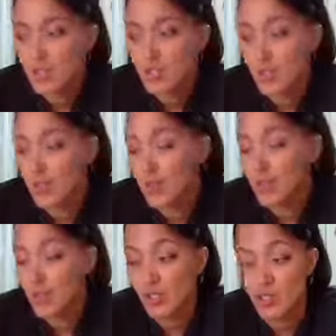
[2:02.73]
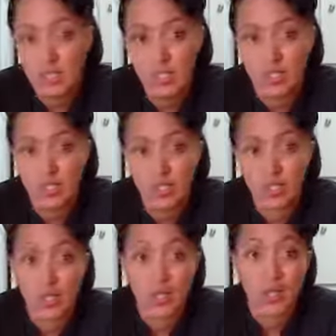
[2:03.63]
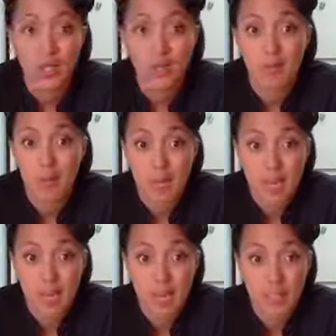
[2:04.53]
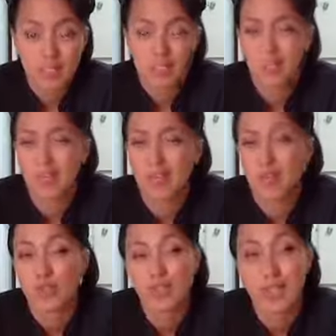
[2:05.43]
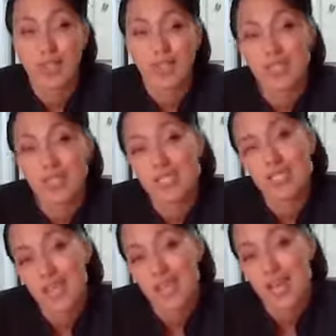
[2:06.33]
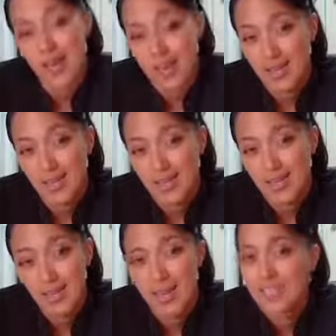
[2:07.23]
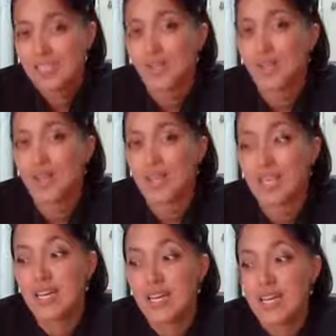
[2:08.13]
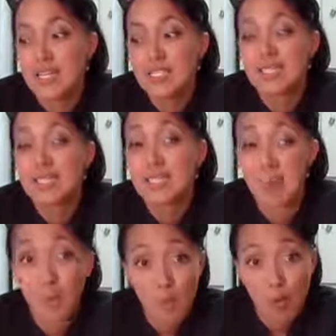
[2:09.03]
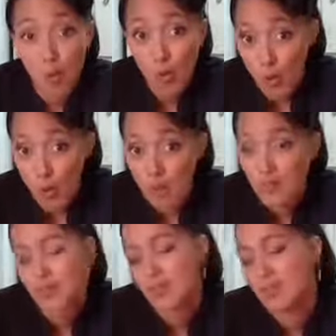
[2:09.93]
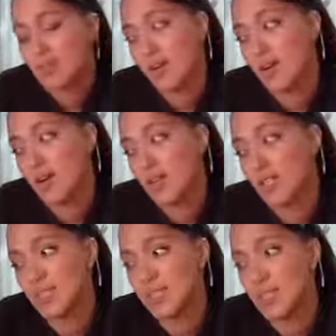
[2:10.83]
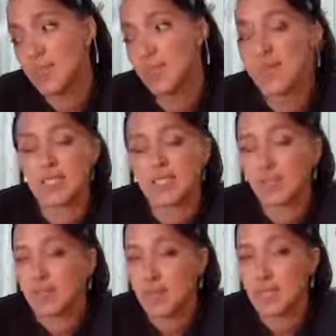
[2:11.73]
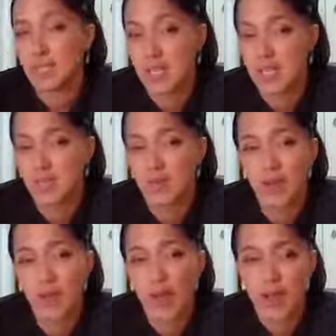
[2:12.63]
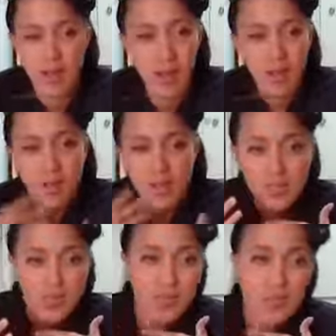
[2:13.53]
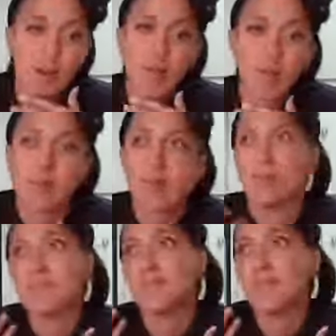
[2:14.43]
So the first dish that we're going to be making is something called Chinese tea eggs. It's a very simple recipe, but at the same time, it does require some